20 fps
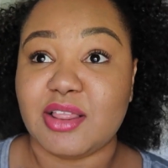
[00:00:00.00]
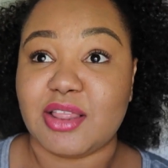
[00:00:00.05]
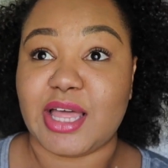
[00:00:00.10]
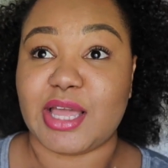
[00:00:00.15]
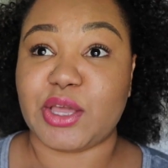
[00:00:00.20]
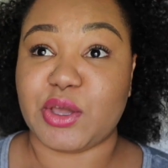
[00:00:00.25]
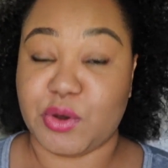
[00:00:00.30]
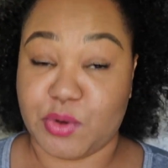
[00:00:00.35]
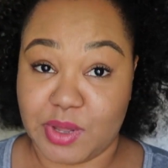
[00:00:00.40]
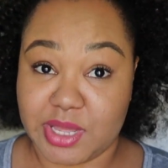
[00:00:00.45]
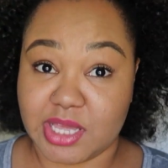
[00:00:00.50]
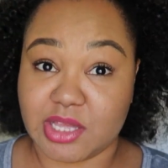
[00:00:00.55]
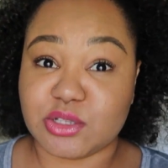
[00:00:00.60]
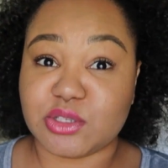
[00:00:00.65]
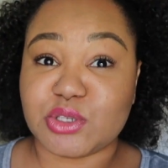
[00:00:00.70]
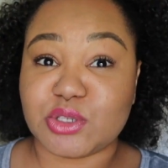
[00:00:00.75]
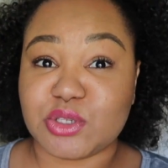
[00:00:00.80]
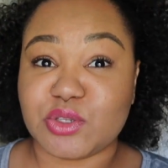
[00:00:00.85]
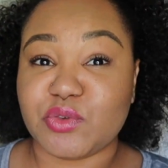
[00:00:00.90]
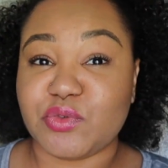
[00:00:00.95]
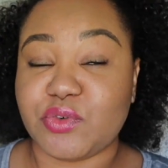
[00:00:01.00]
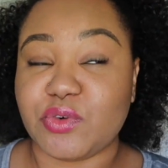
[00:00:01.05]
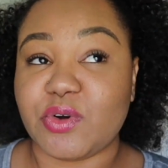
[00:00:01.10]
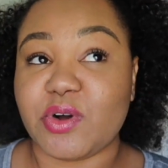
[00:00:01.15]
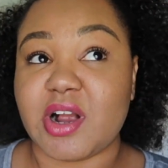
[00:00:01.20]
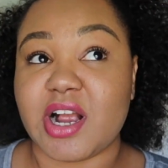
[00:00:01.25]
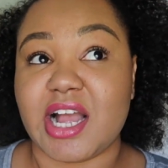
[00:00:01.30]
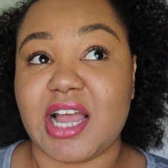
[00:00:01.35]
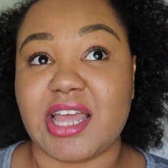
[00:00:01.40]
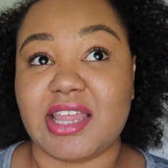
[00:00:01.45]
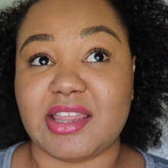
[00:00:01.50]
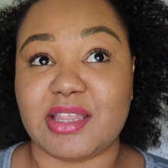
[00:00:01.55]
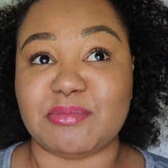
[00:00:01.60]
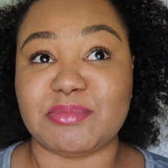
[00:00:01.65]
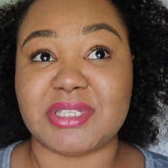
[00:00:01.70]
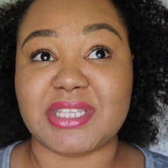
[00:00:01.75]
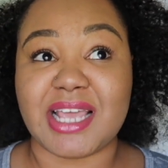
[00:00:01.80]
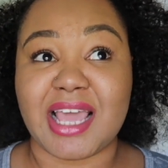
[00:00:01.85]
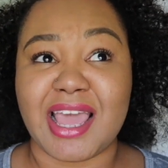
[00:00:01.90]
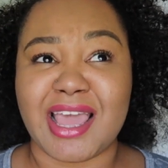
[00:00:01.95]
Like going into Sephora and
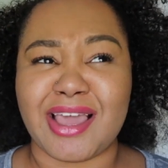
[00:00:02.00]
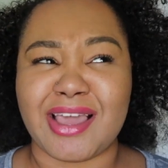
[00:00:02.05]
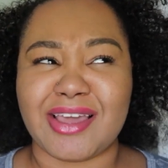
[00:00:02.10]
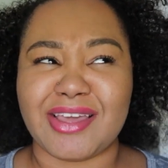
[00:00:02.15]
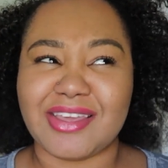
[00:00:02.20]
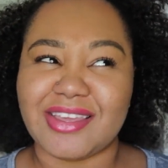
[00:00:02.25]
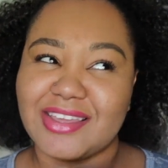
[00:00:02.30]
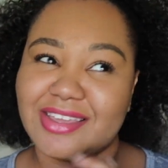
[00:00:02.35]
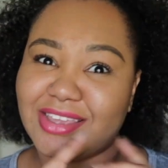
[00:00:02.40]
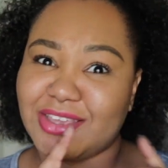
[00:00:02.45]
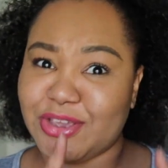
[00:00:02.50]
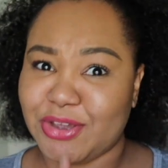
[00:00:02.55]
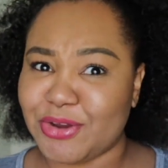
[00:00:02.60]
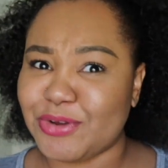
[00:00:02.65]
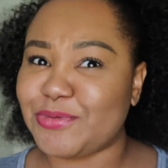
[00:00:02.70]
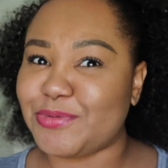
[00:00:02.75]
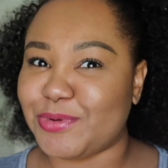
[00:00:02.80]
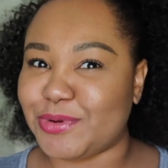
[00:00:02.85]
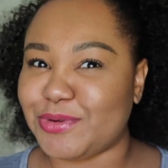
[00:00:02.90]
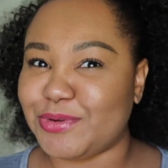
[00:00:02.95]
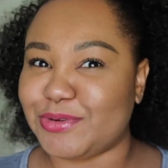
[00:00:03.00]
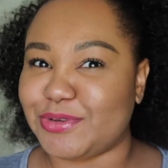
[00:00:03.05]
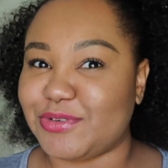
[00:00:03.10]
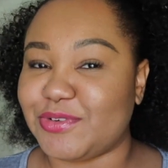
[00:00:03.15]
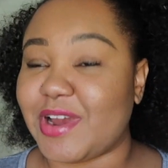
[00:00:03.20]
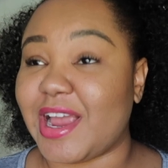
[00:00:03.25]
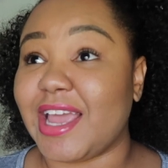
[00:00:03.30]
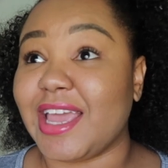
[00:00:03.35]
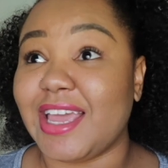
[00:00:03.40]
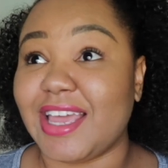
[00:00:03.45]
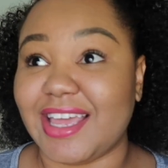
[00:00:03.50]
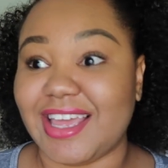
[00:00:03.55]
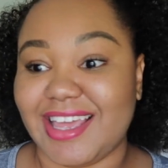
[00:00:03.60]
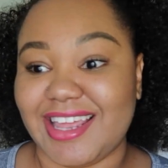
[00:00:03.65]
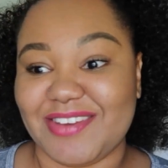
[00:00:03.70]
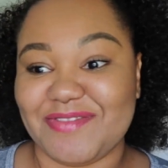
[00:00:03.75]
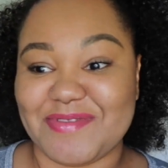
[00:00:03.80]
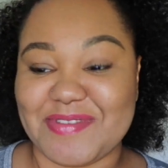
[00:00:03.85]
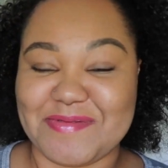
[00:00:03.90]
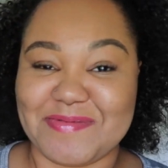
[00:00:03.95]
them saying, "You're Rouge, right?"
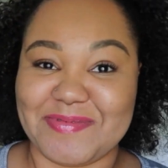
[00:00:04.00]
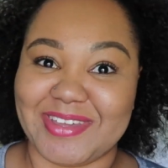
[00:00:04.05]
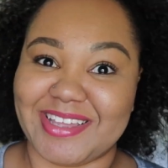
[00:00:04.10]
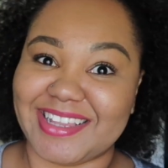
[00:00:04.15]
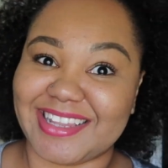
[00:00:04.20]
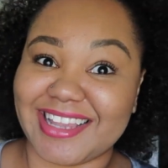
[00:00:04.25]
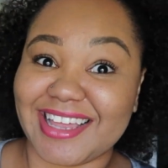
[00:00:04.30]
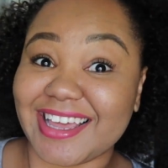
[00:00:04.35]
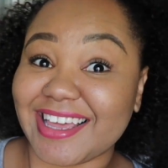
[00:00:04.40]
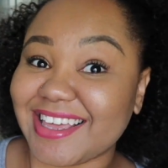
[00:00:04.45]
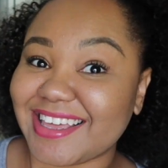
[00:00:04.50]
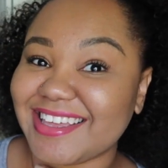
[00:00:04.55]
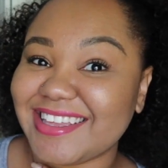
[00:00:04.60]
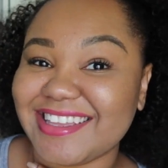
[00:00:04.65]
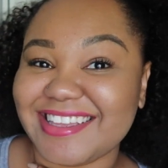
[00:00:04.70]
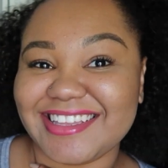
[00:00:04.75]
And me being like,